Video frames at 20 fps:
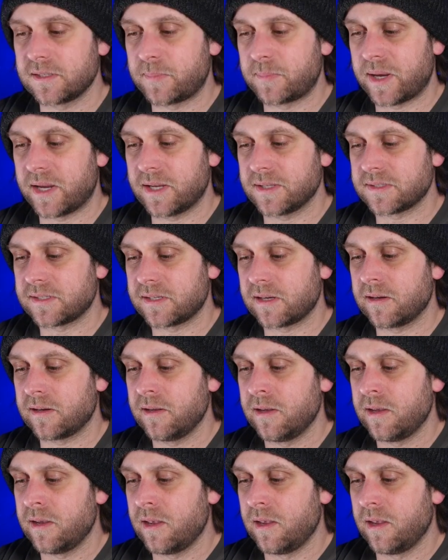pantsy.
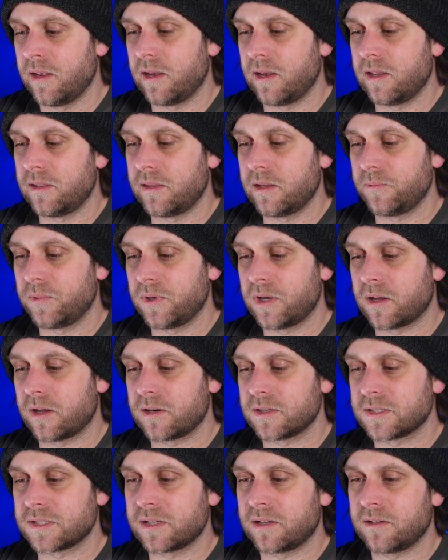And then we got
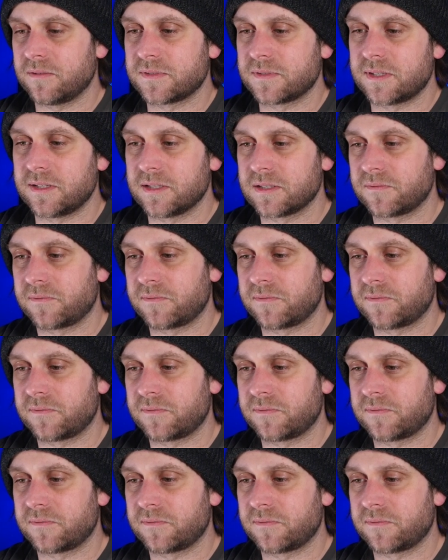ourselves this